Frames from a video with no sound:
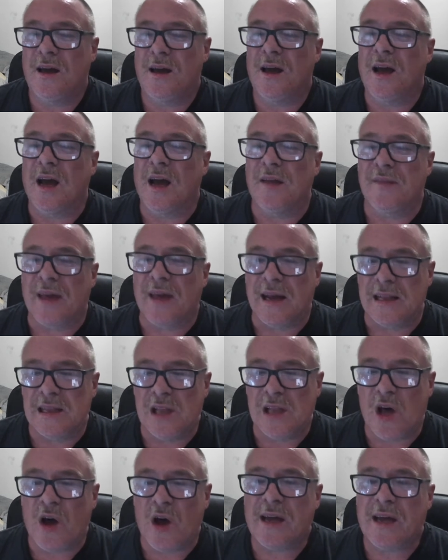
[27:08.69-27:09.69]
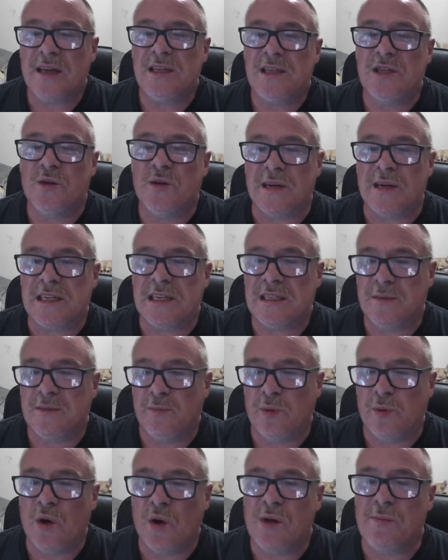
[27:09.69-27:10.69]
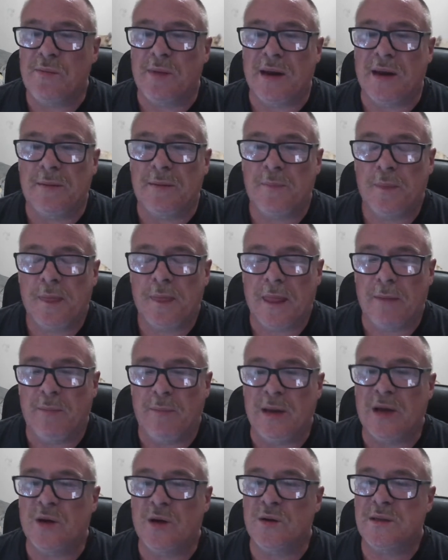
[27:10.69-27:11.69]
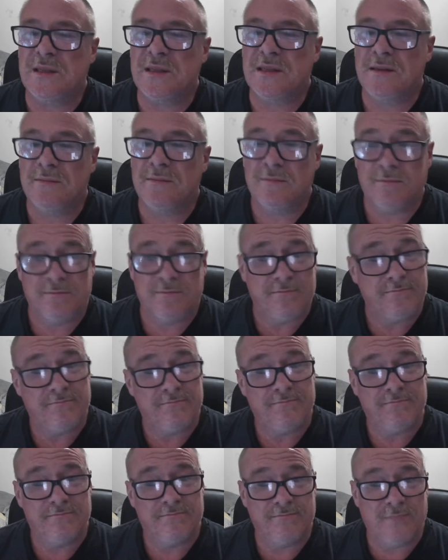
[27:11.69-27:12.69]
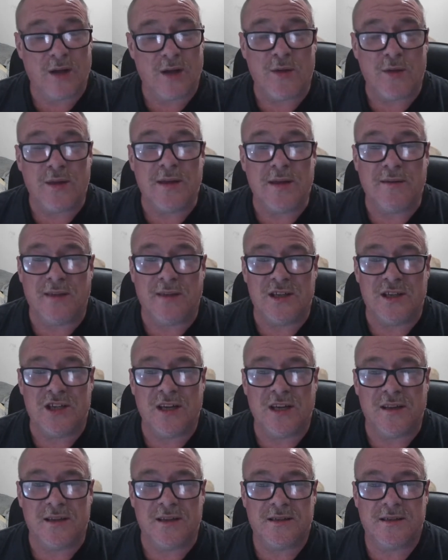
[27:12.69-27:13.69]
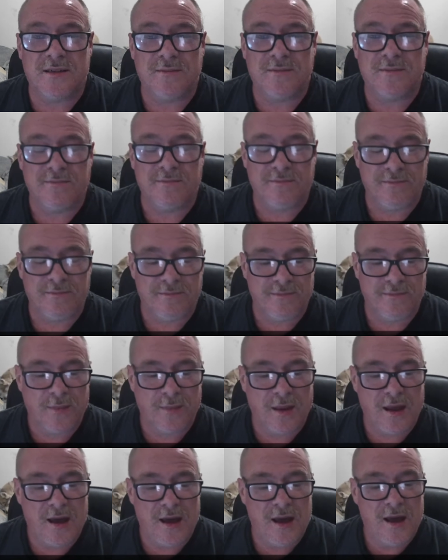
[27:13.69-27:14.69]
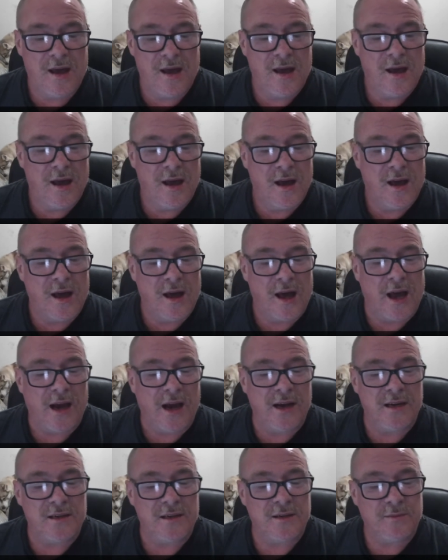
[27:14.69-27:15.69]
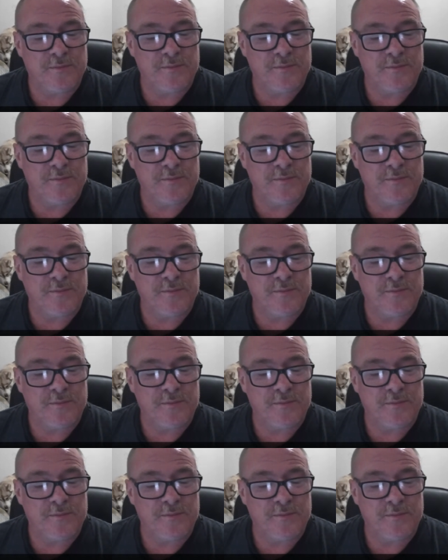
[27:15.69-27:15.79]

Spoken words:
and they like to exploit me because I think they're jealous. And